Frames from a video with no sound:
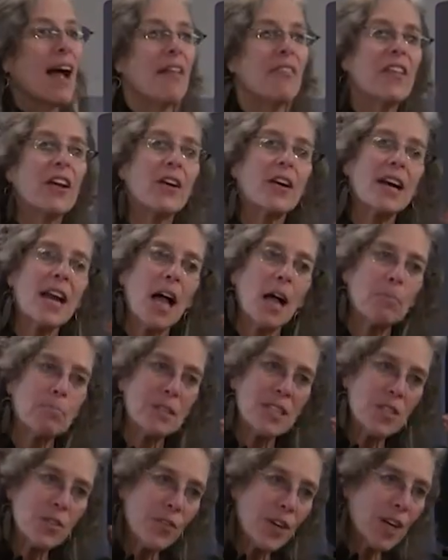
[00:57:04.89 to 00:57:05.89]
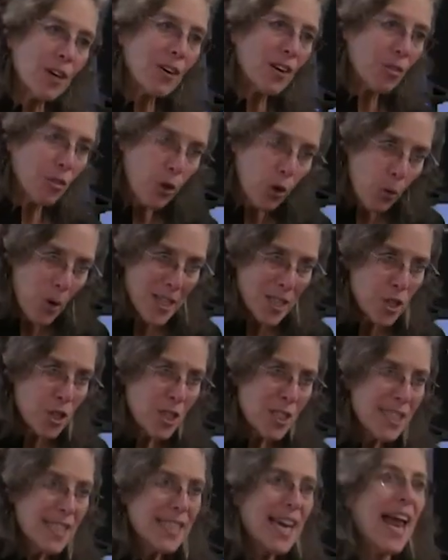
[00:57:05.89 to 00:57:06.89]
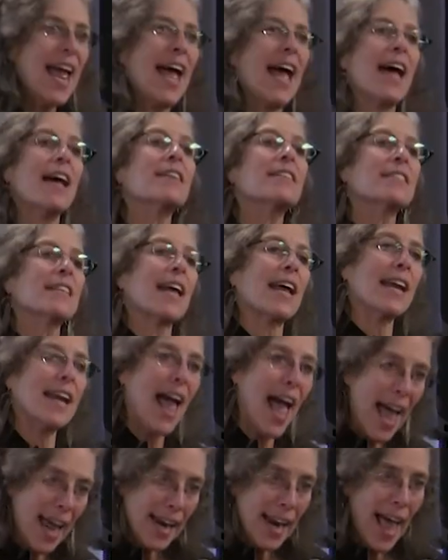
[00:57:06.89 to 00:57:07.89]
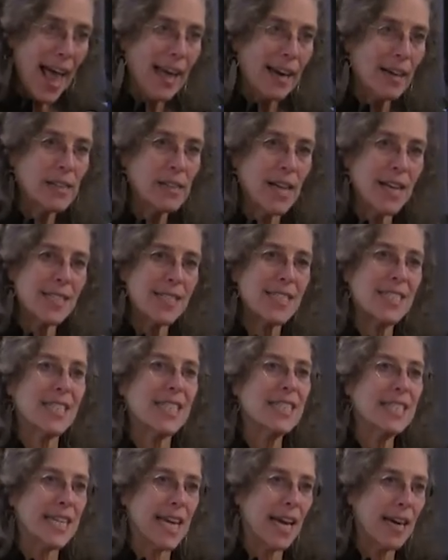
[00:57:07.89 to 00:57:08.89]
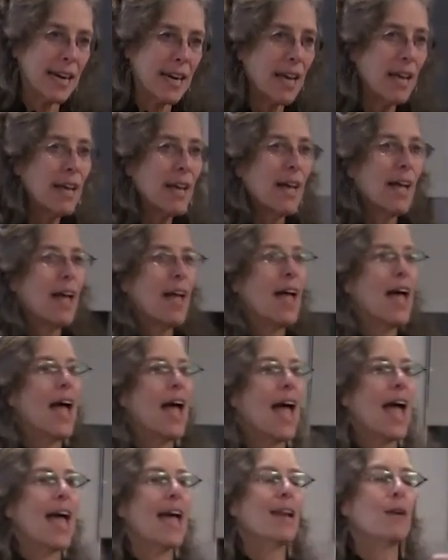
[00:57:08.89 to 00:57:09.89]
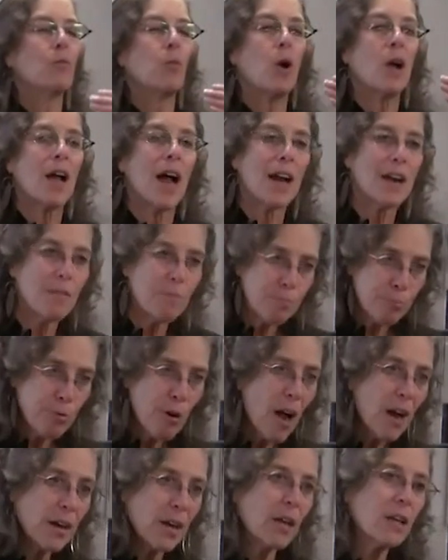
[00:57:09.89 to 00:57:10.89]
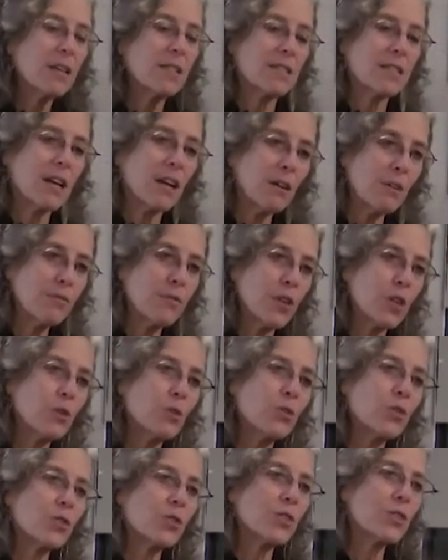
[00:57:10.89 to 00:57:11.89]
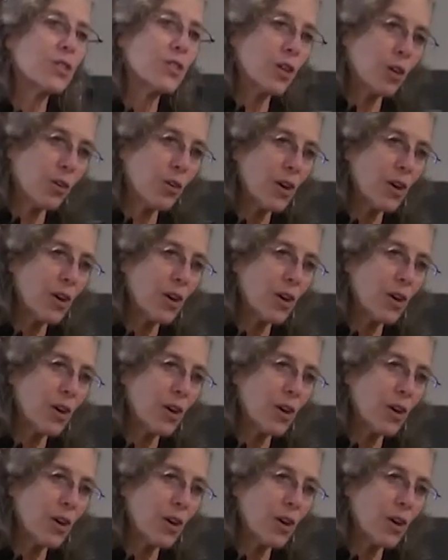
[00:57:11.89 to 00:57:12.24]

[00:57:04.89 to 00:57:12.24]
And they're going to help us figure out the questions to ask and how to analyze the data and what kind of products of use to